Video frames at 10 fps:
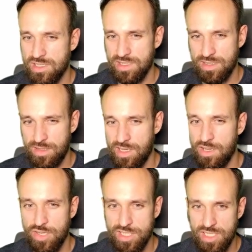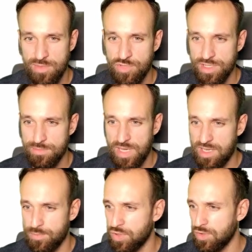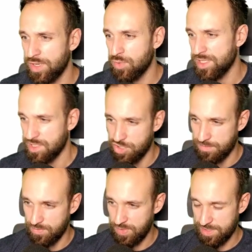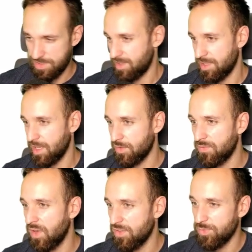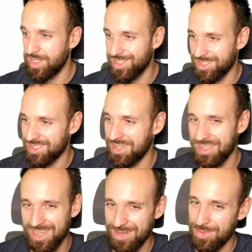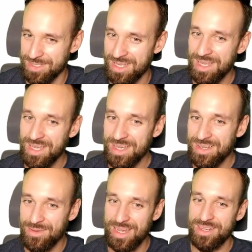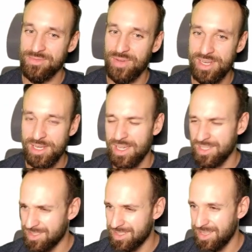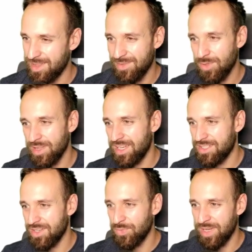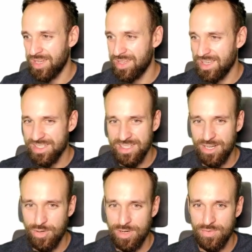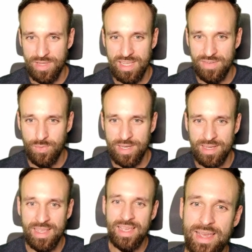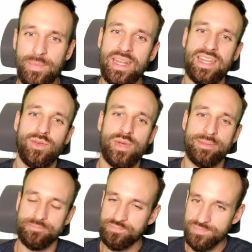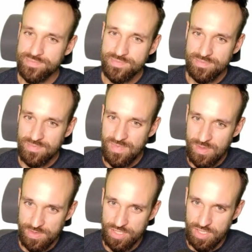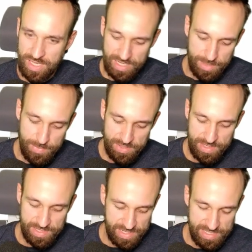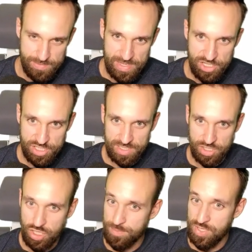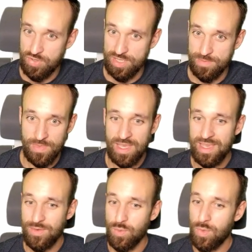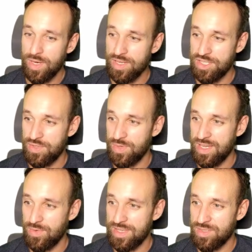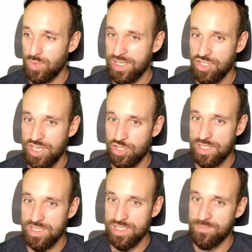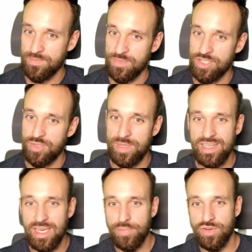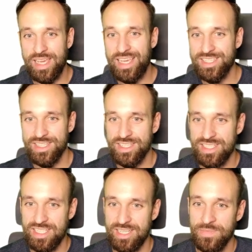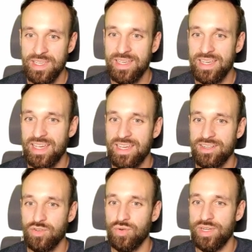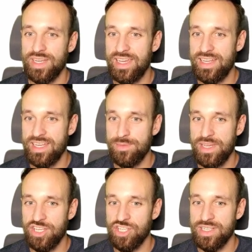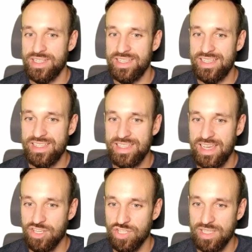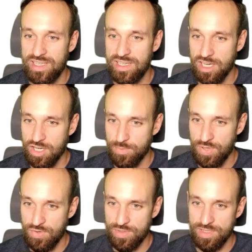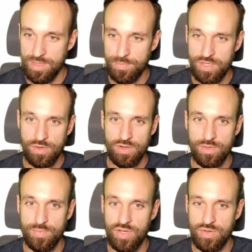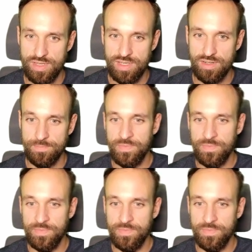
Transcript: And then the Ionic team just made a pull request and fixed it in like 5 minutes. It was quite funny. I still would like to have my last hour of the live wag. But anyway, talking about an animation component. What we're going to do now is we can change this to be an uppercase C, and create animation is actually a component, a pure component here.